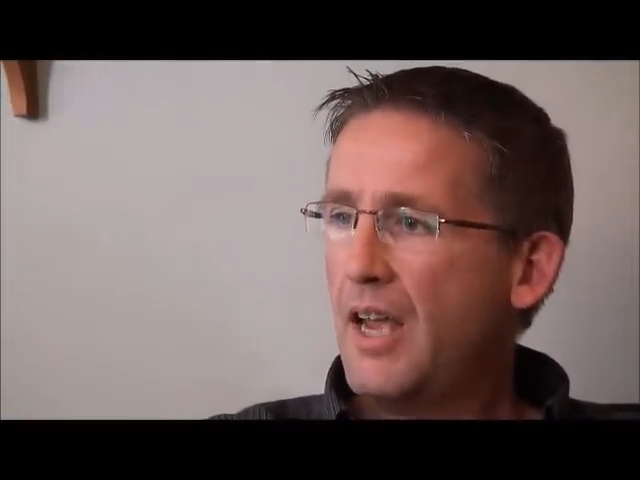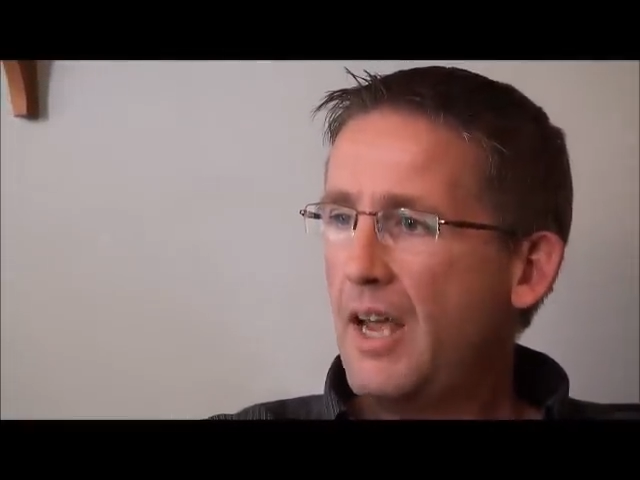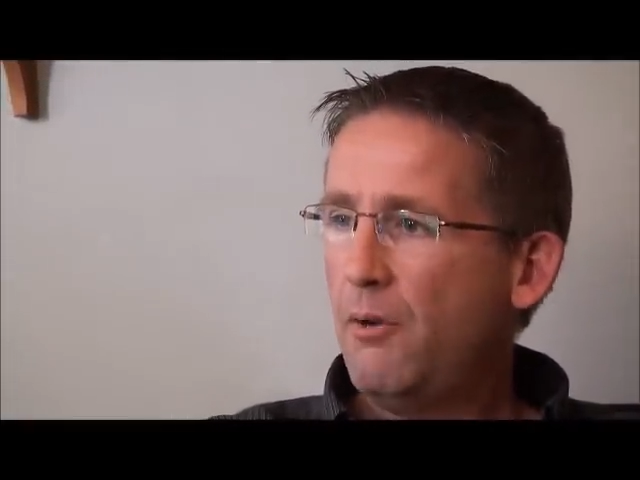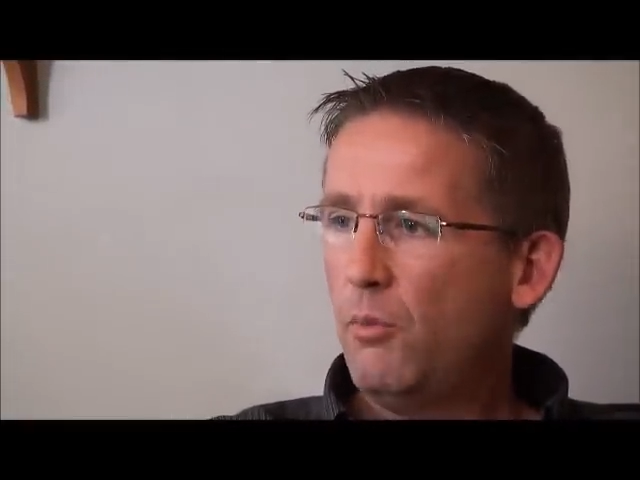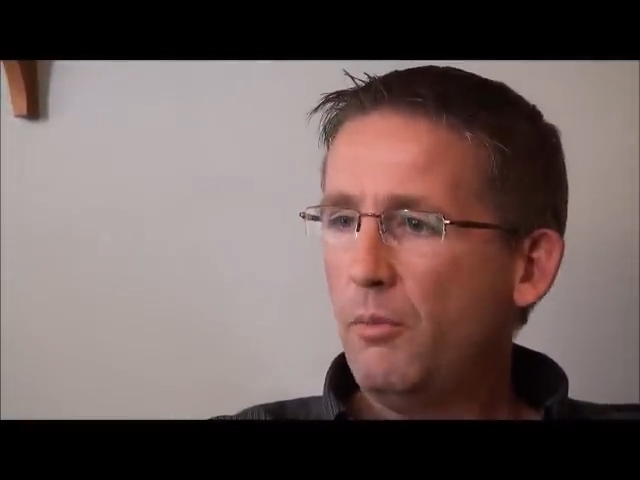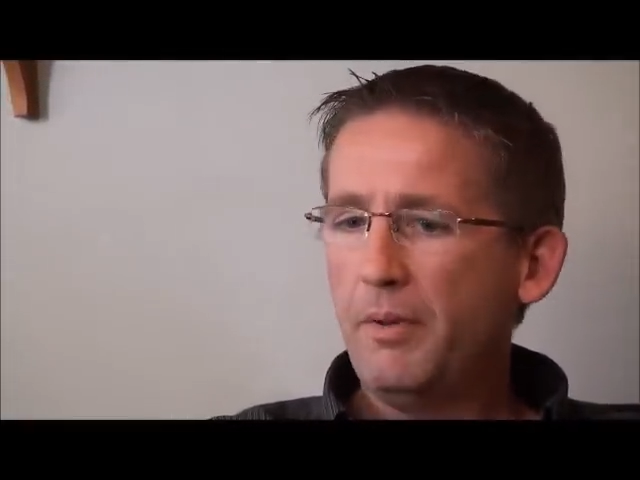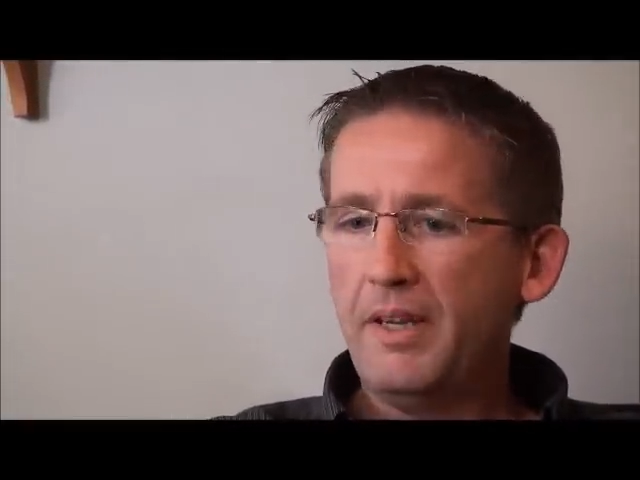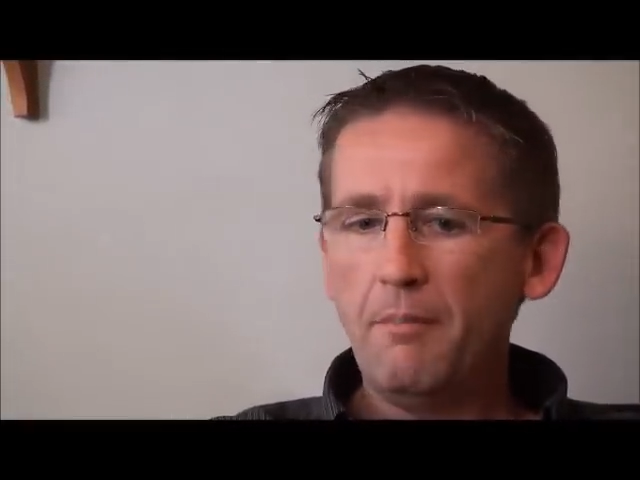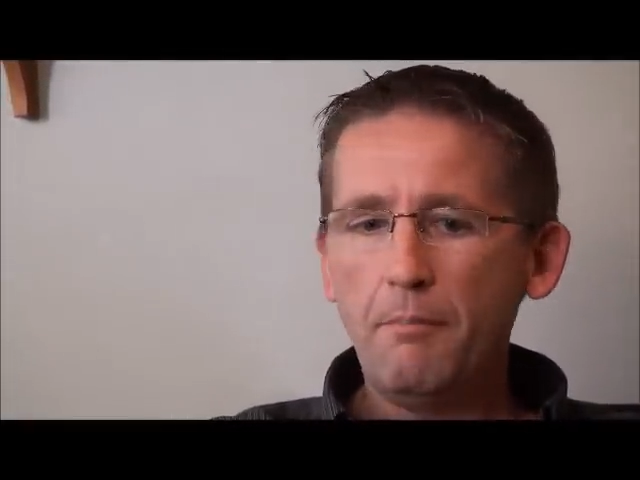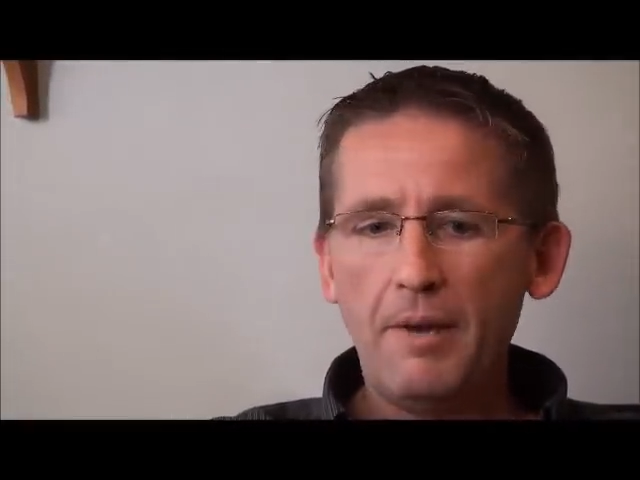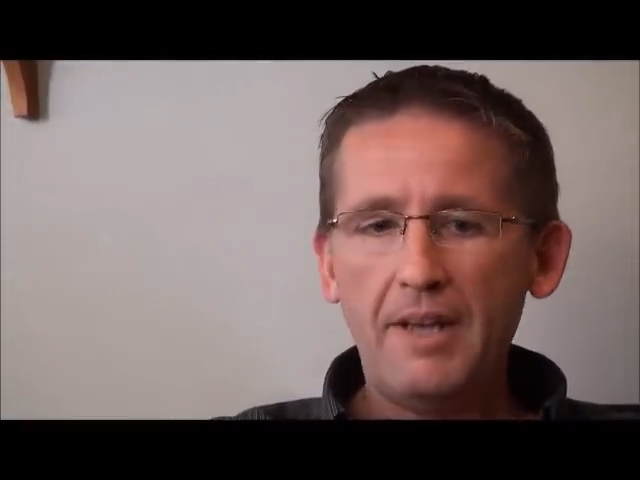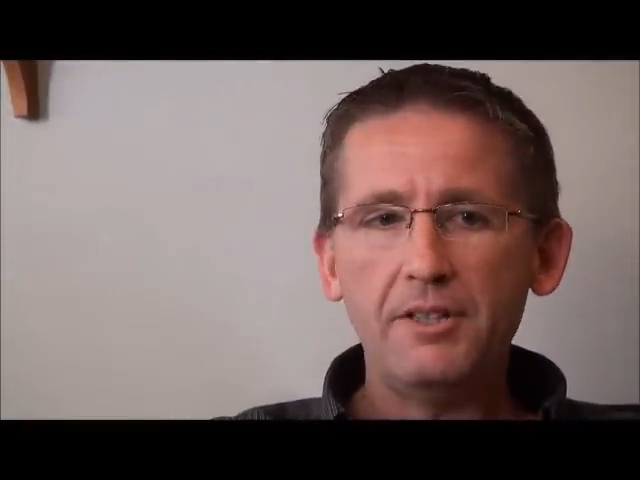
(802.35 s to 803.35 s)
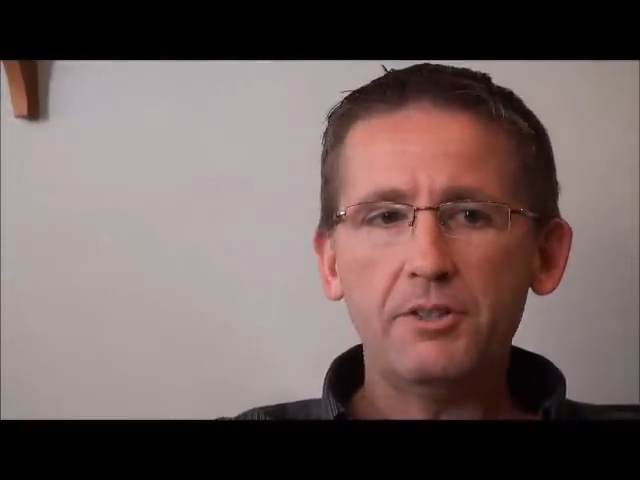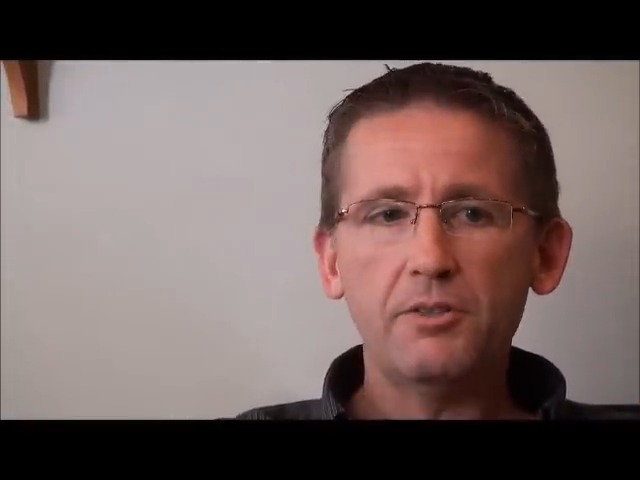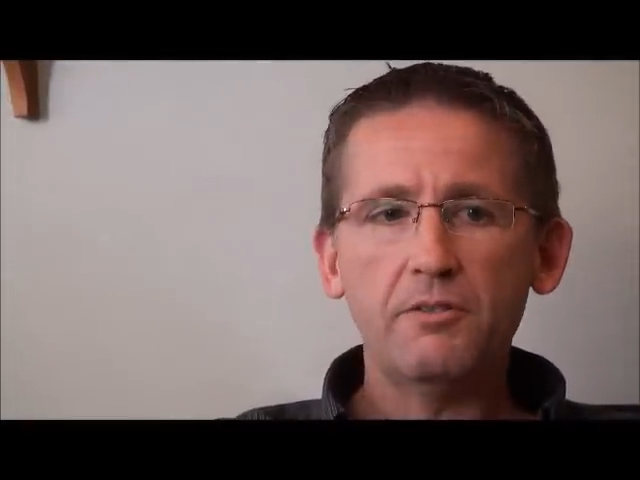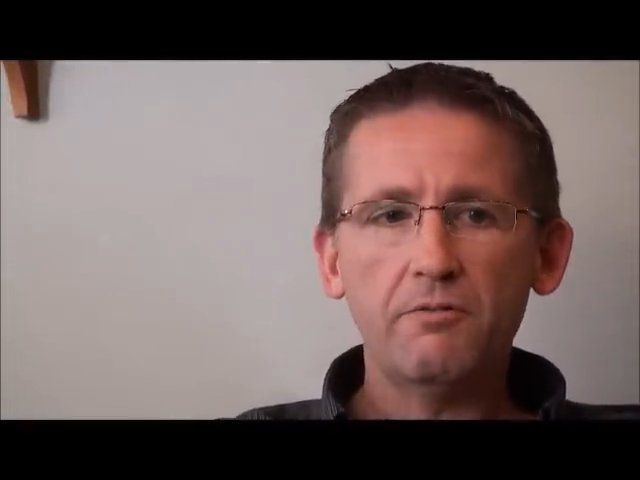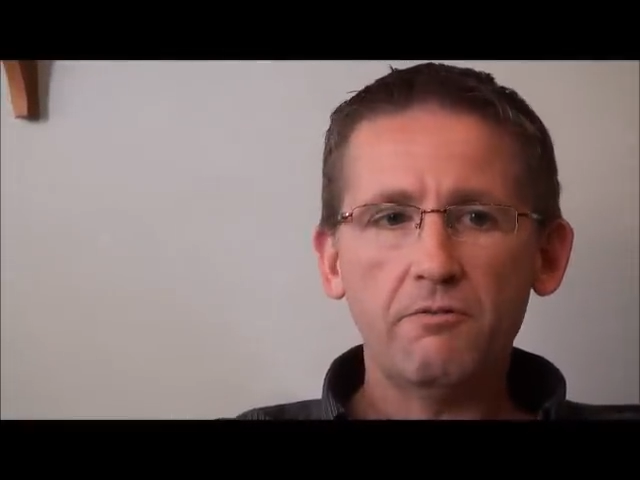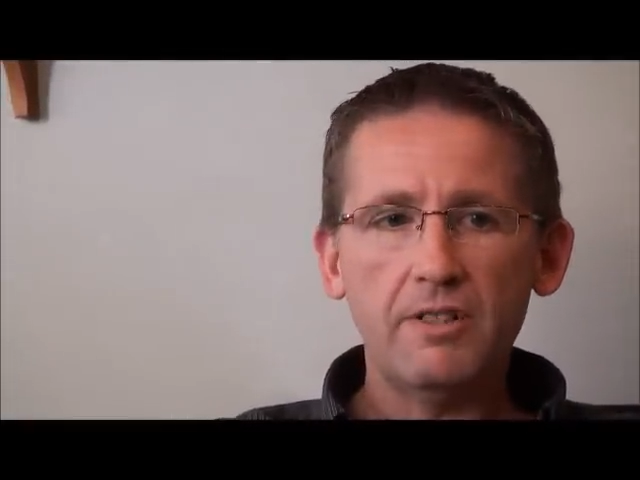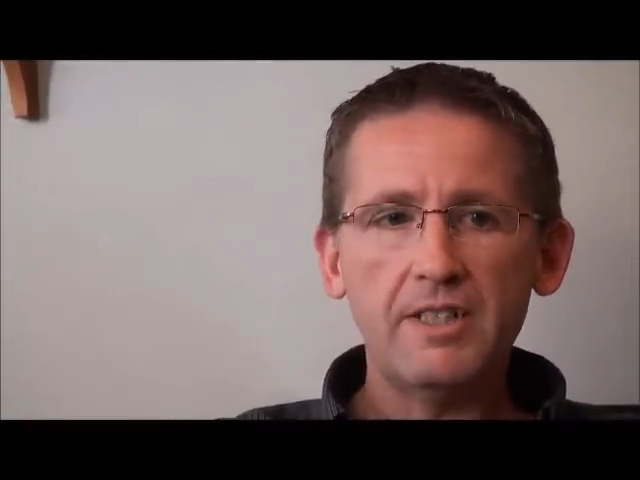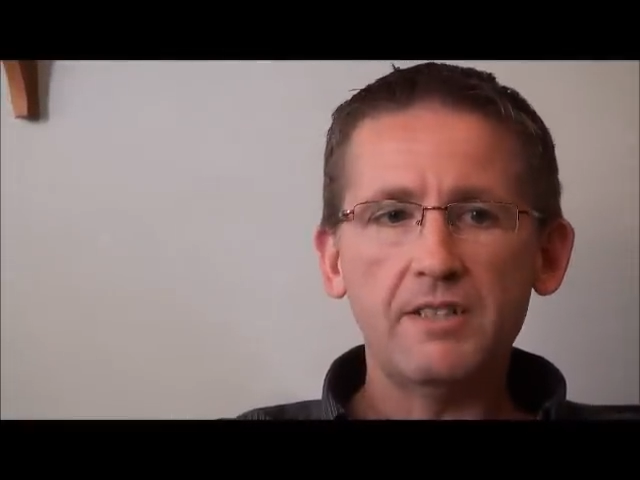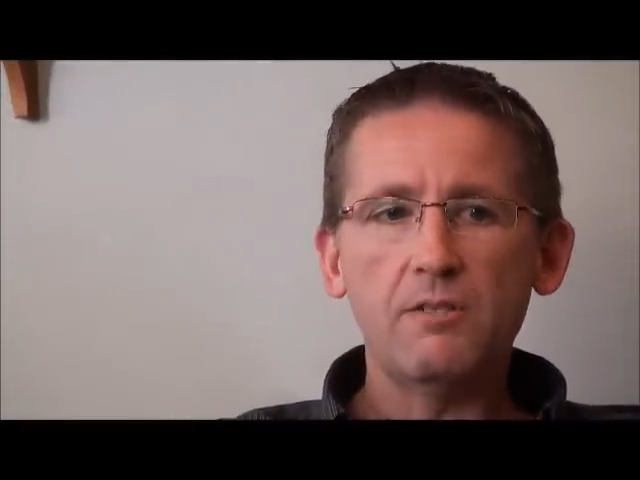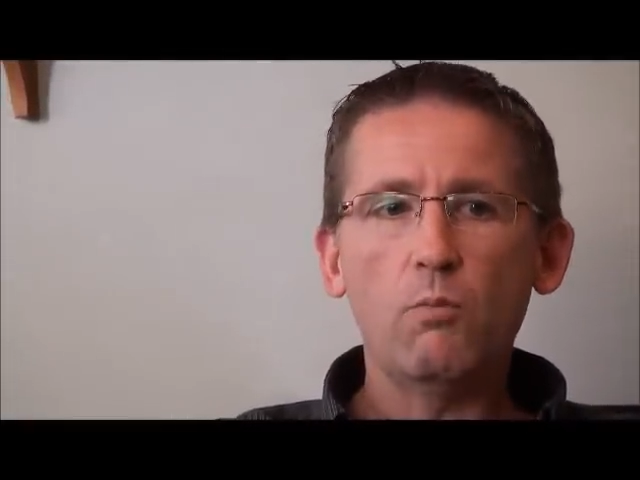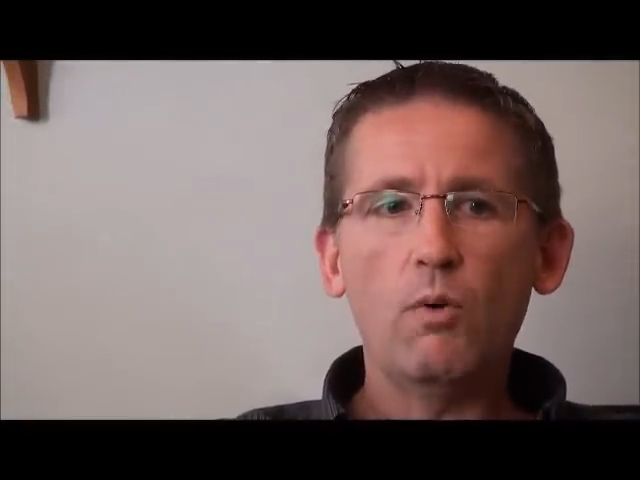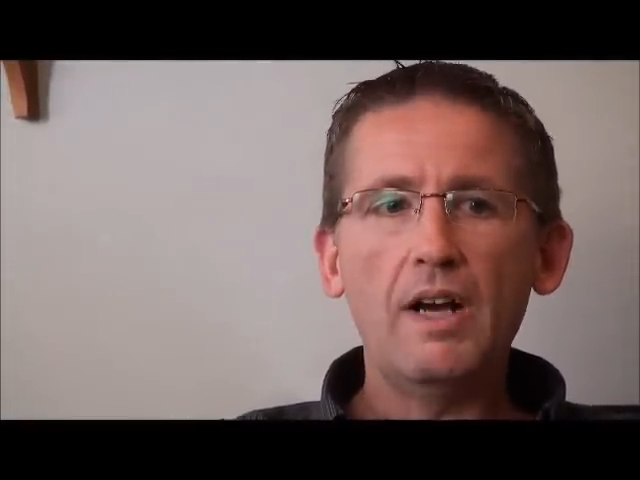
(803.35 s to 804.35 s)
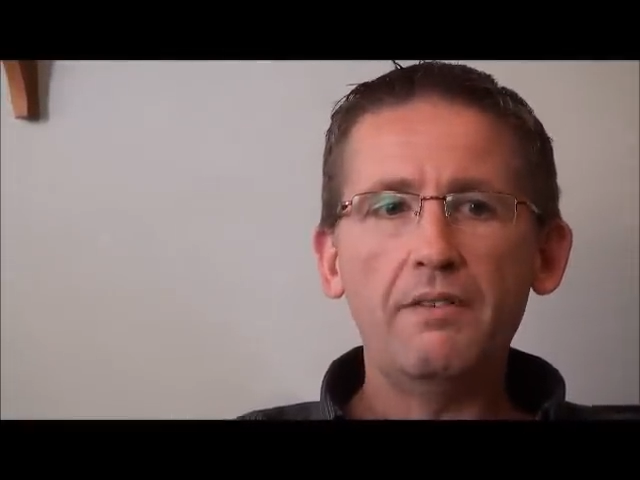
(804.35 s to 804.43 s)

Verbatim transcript: and will be a major reason why